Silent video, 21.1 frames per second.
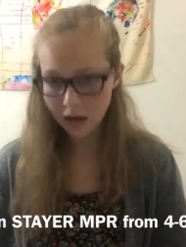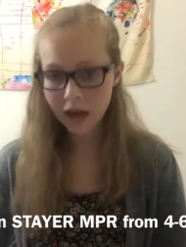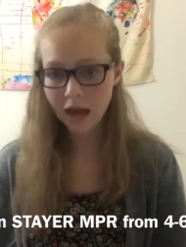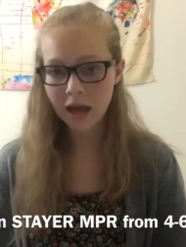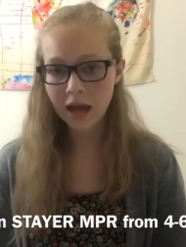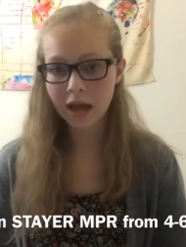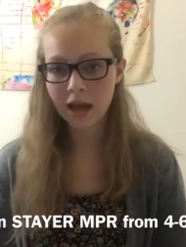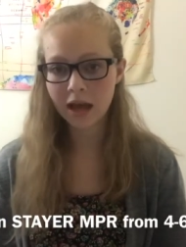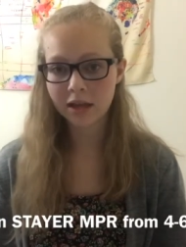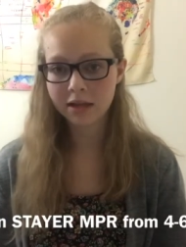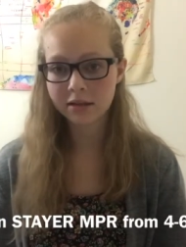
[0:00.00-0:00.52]

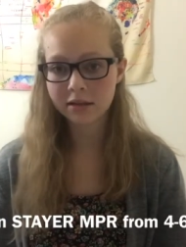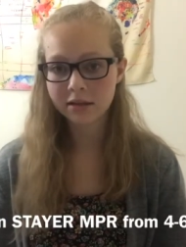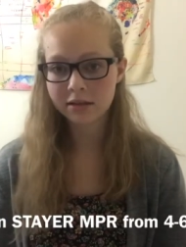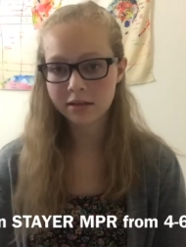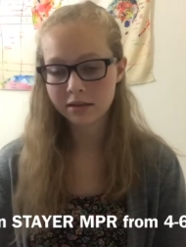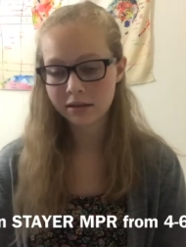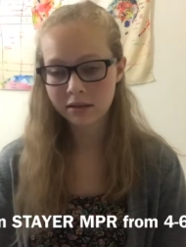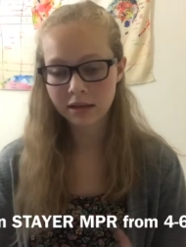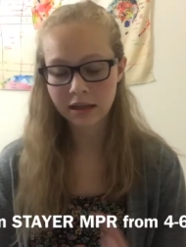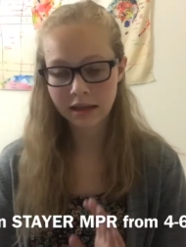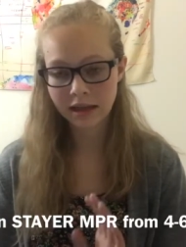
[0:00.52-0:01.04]
And
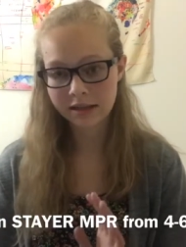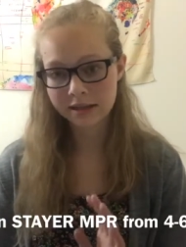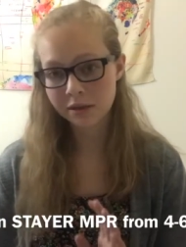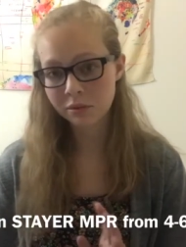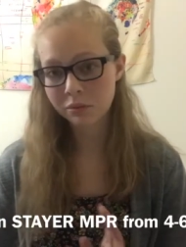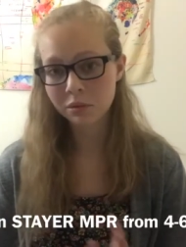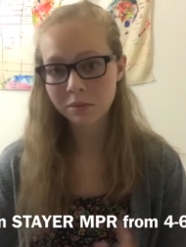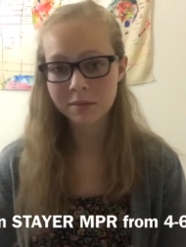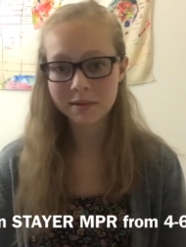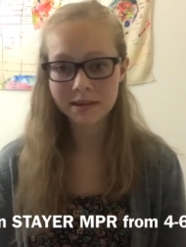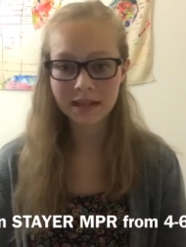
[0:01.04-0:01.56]
like I said,
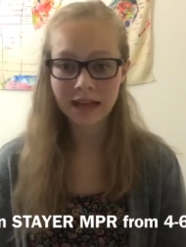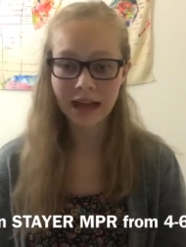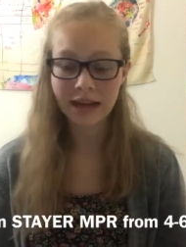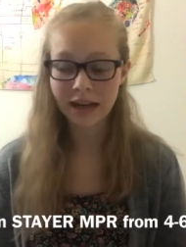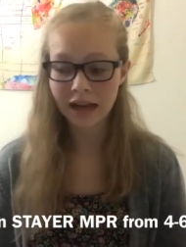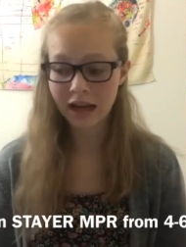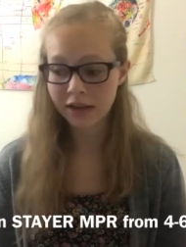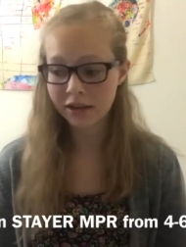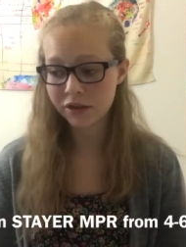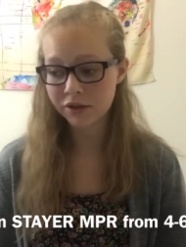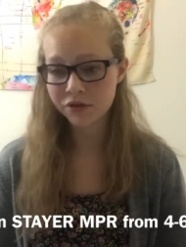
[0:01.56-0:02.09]
we'll be
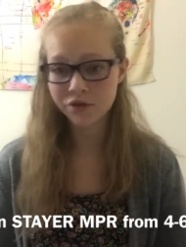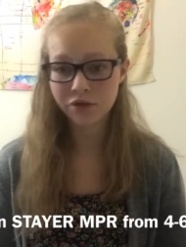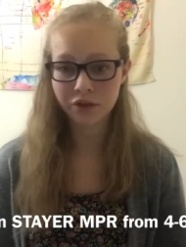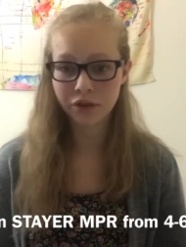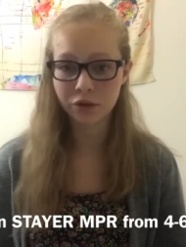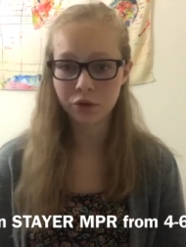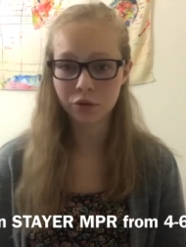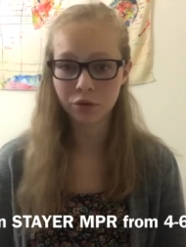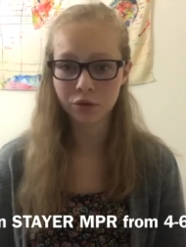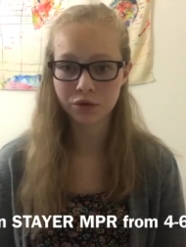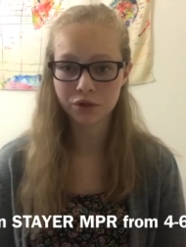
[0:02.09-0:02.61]
tie-dyeing these really
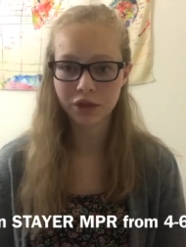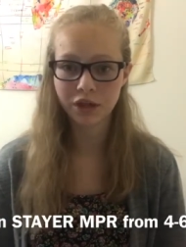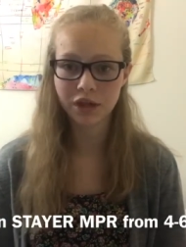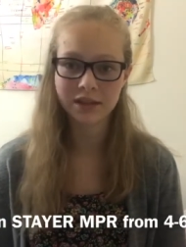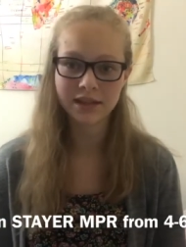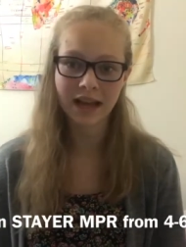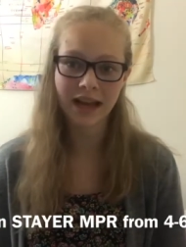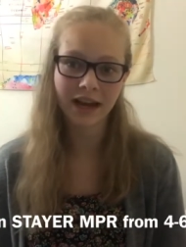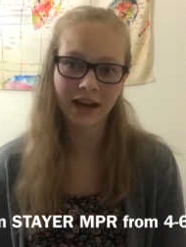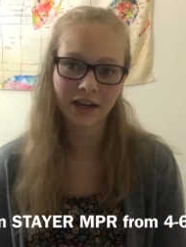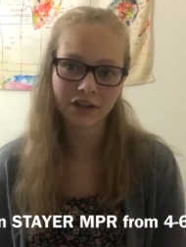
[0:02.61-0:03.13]
cool shirts.
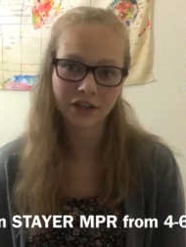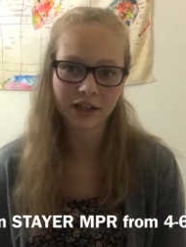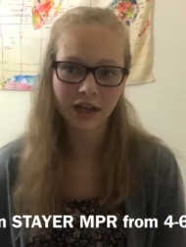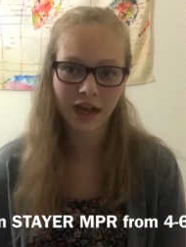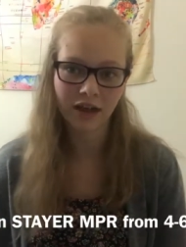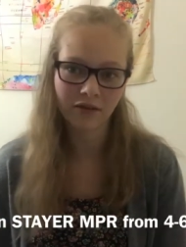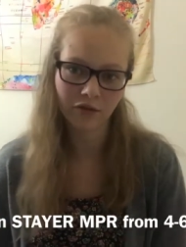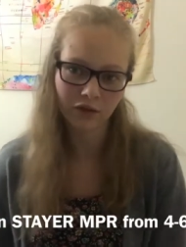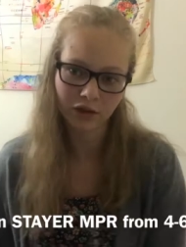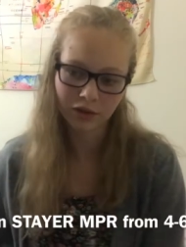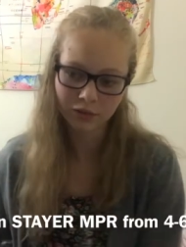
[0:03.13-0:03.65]
I actually
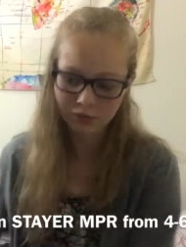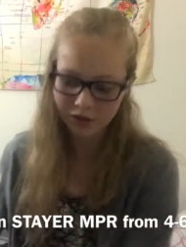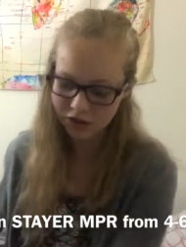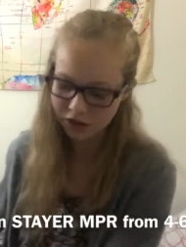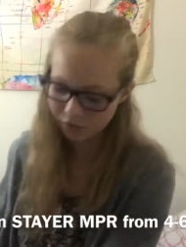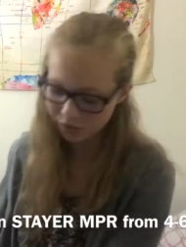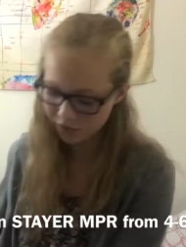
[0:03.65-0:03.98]
have one. Let me show